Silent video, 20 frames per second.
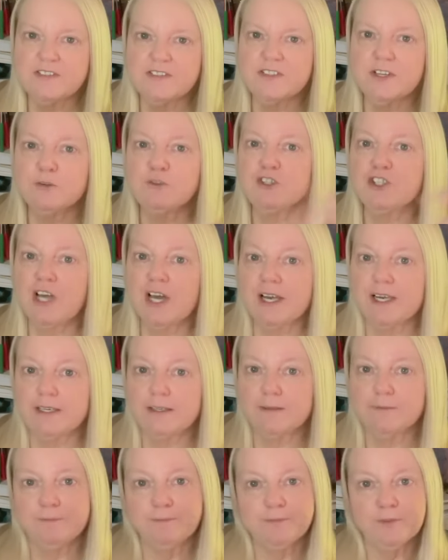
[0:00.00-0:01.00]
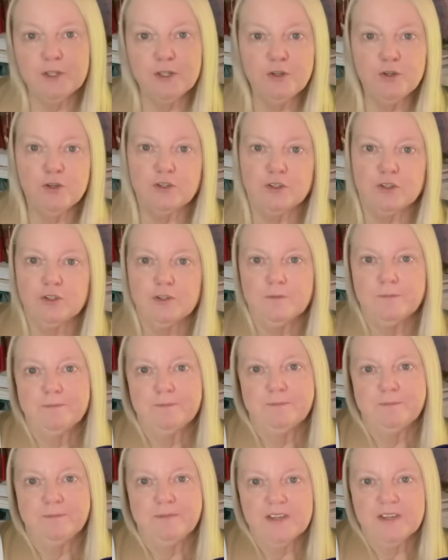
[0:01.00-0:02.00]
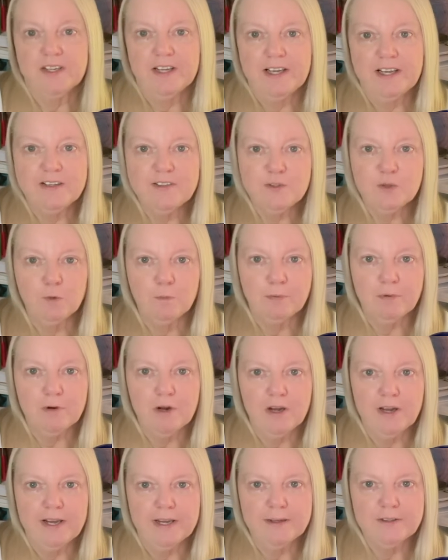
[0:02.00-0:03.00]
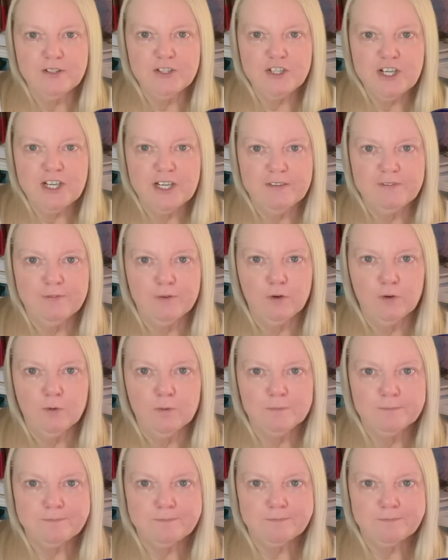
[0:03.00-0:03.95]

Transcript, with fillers: So Jane, look, it's all bright and cheerful.